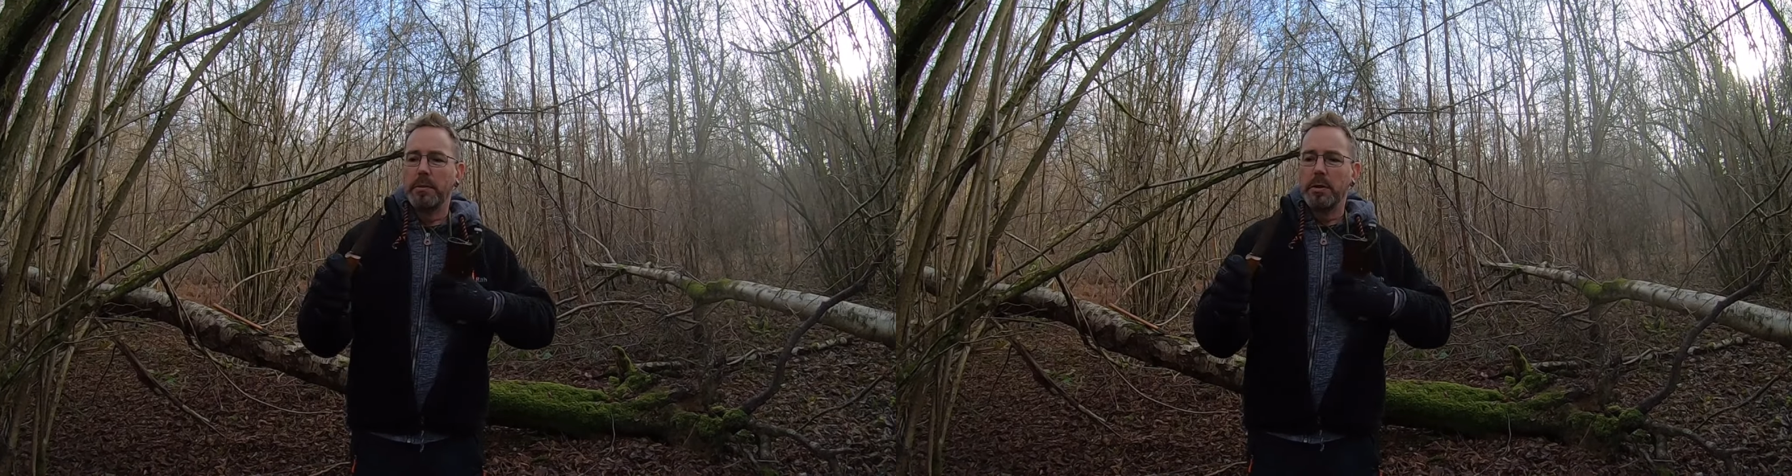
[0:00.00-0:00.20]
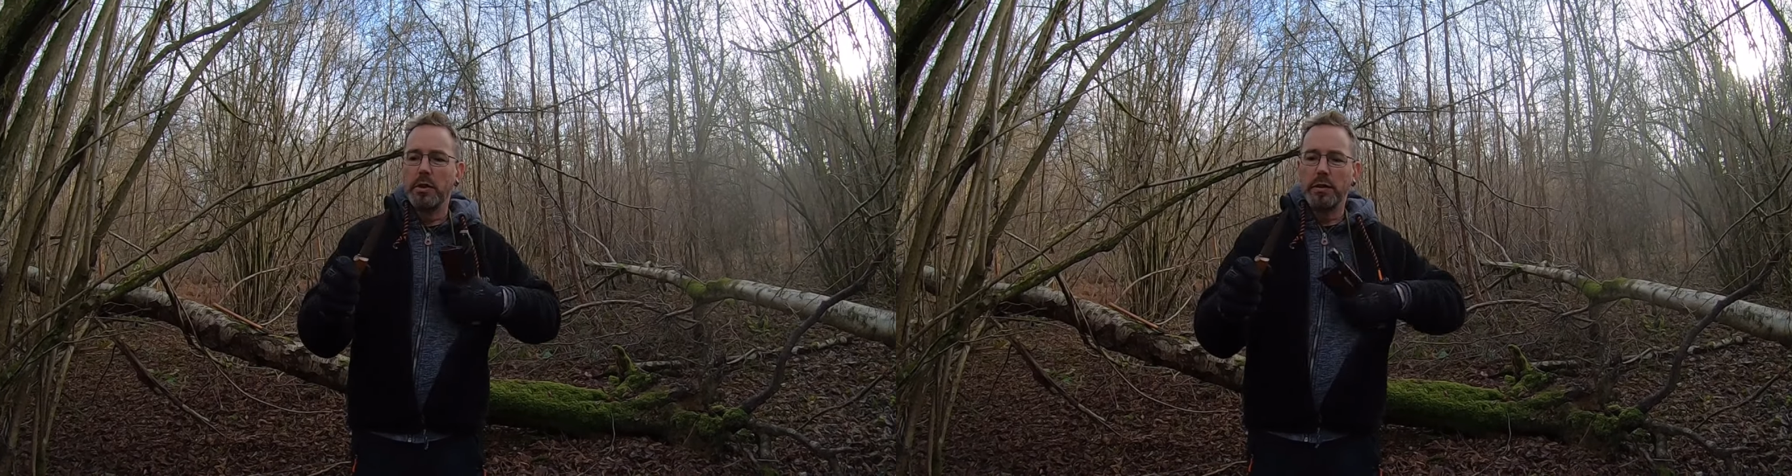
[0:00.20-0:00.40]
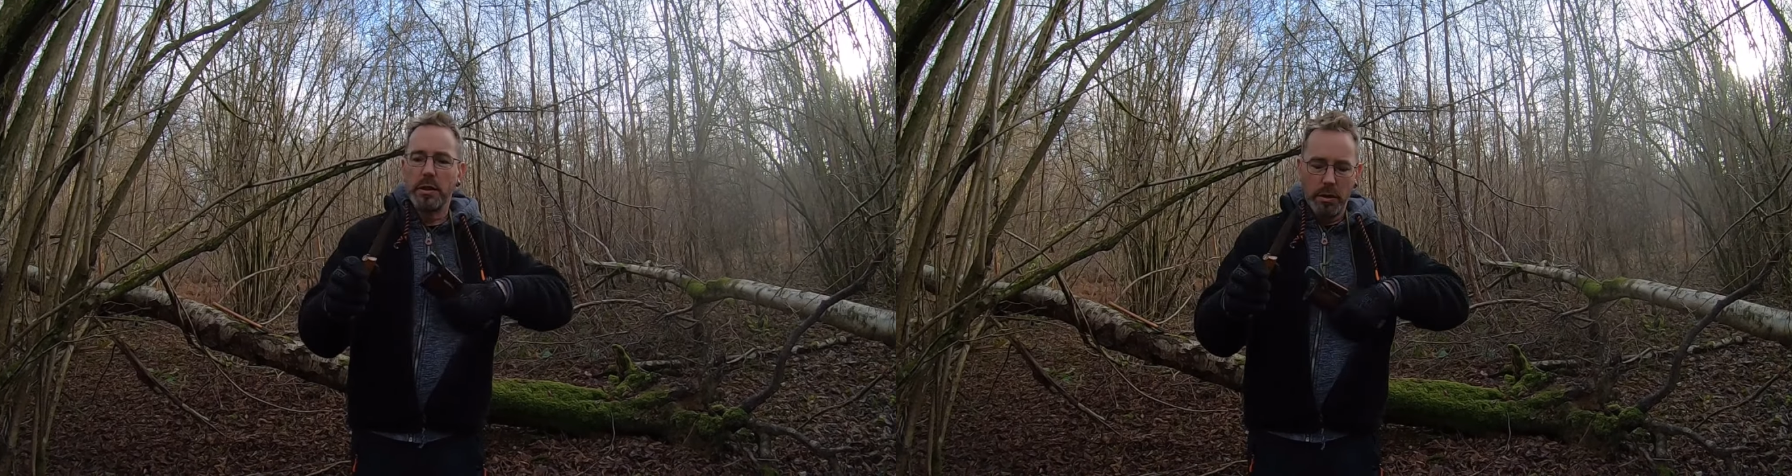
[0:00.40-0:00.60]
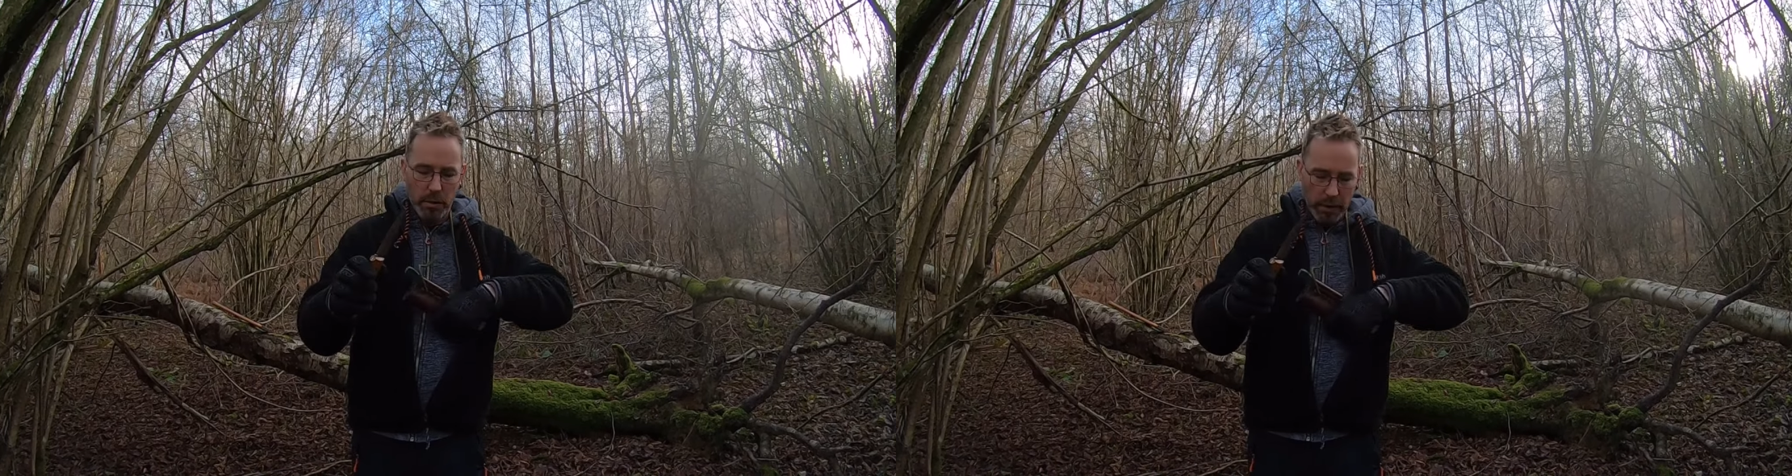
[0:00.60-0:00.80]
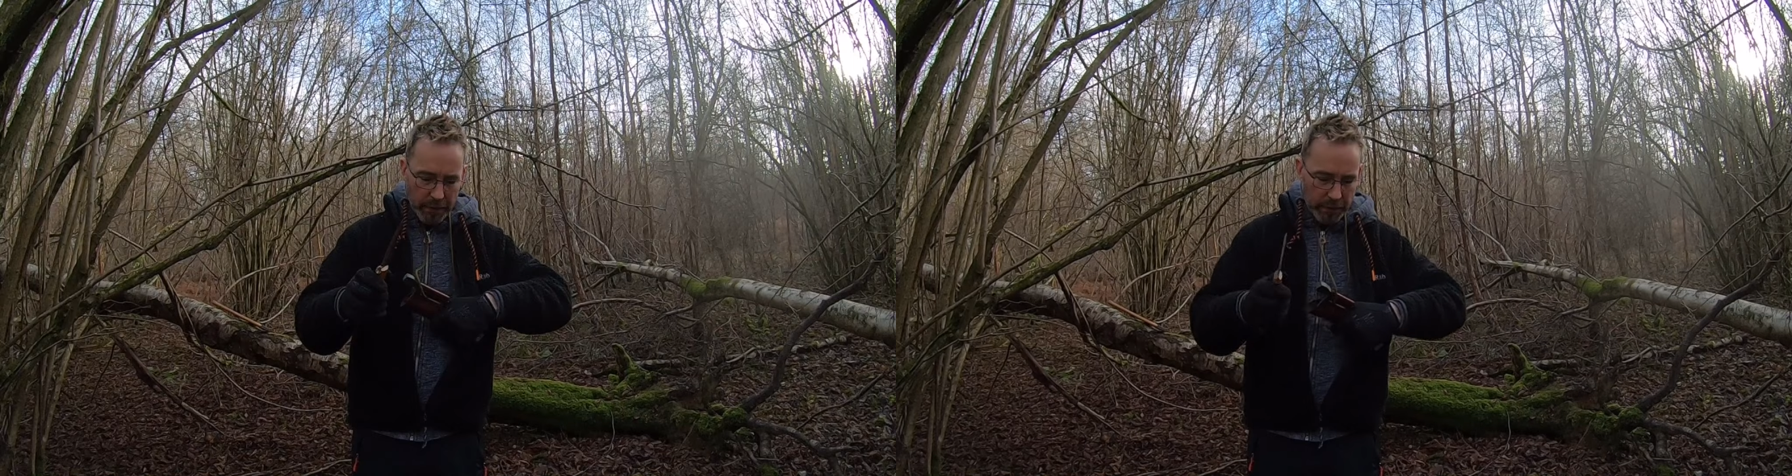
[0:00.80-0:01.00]
using a
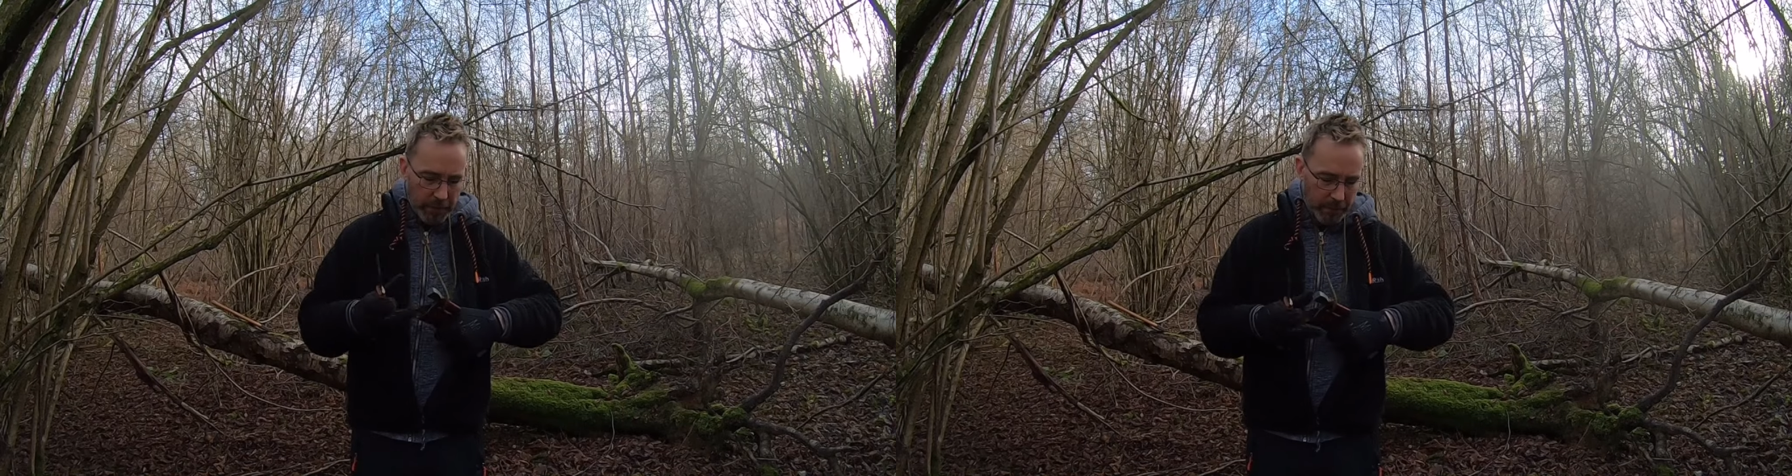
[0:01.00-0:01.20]
knife,